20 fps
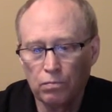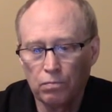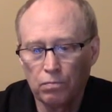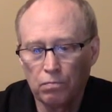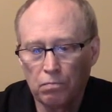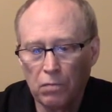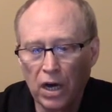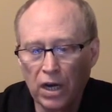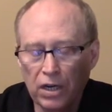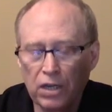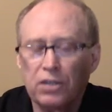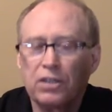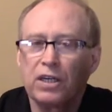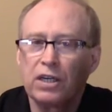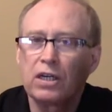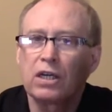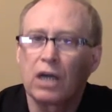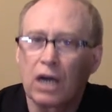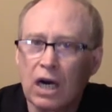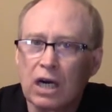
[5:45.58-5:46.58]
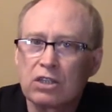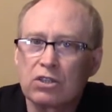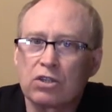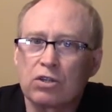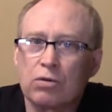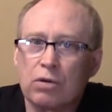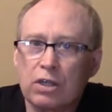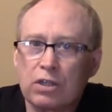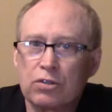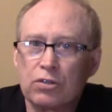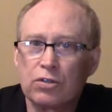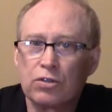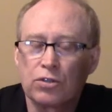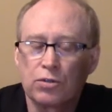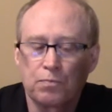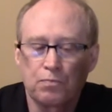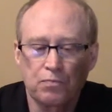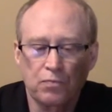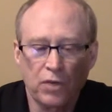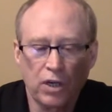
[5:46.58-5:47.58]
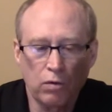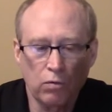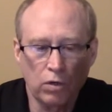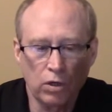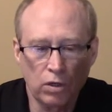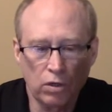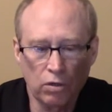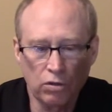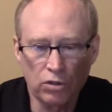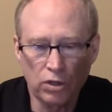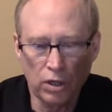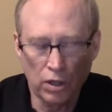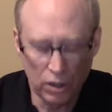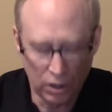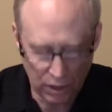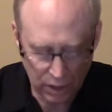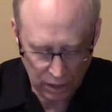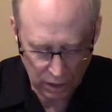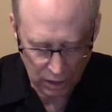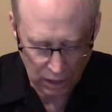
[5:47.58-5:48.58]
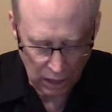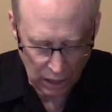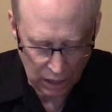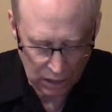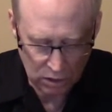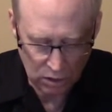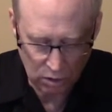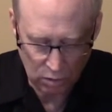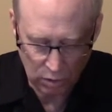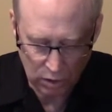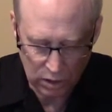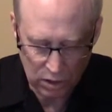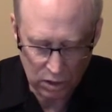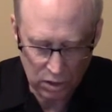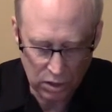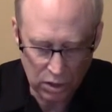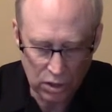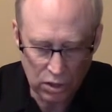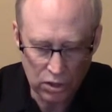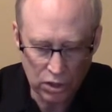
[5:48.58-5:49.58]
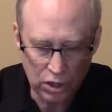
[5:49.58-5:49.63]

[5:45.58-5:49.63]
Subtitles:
unintended consequences. And one of those unintended consequences is